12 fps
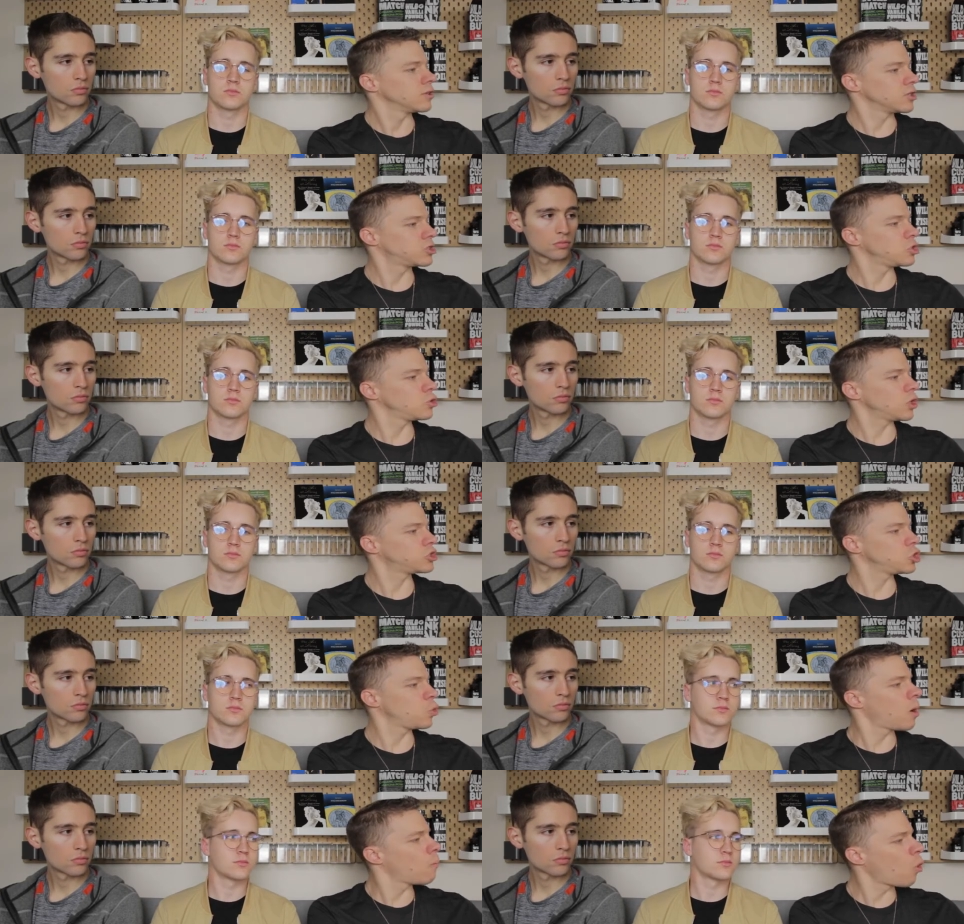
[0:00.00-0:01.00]
Speaker 1: Let's do let's
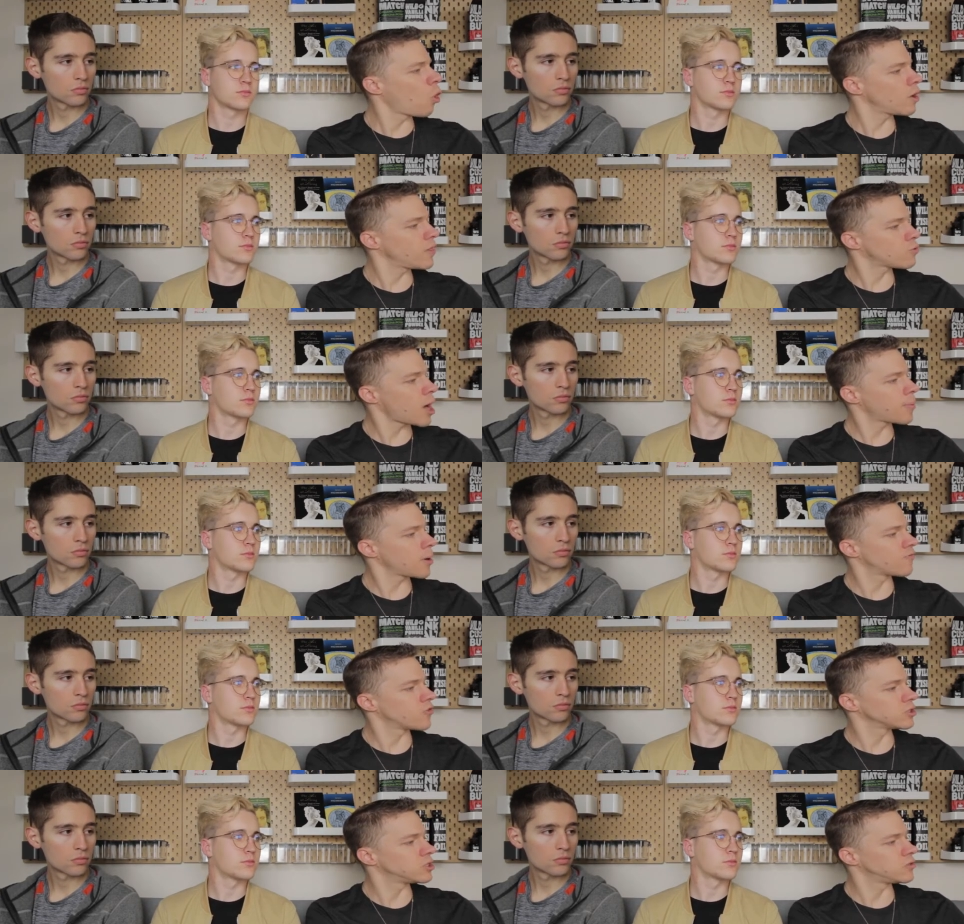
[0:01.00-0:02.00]
do one more and then wrap it up
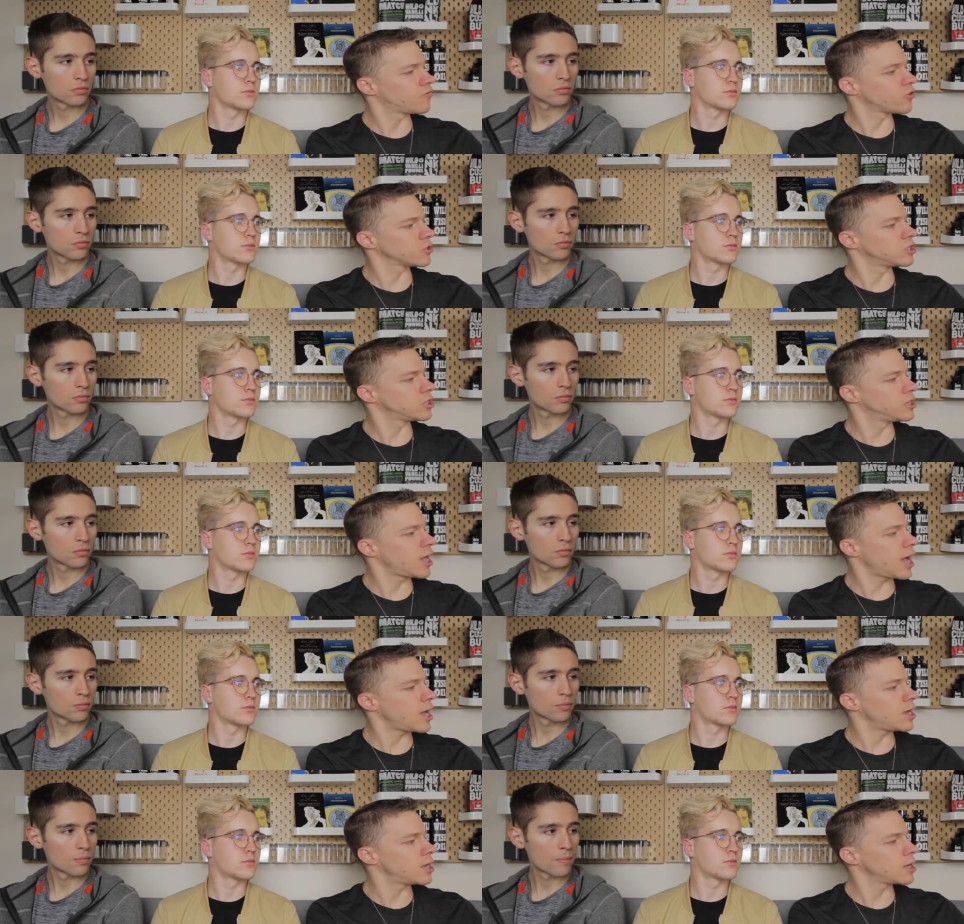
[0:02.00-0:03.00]
for for
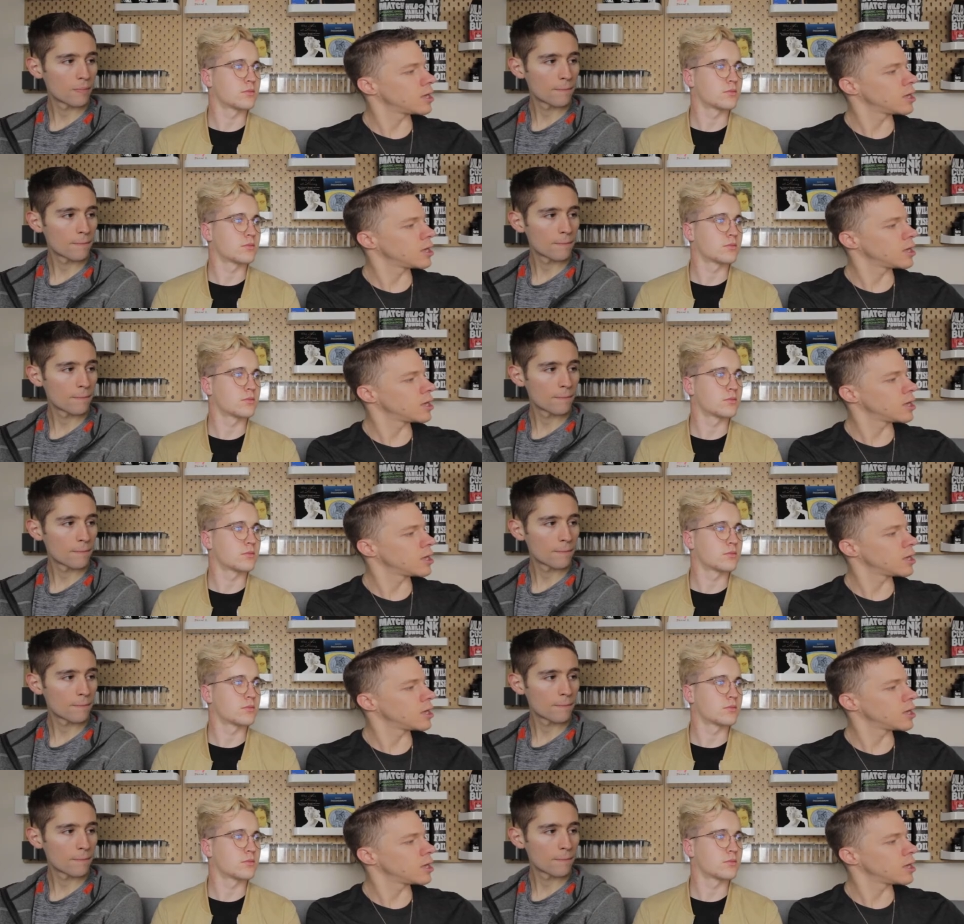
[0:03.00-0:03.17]
today.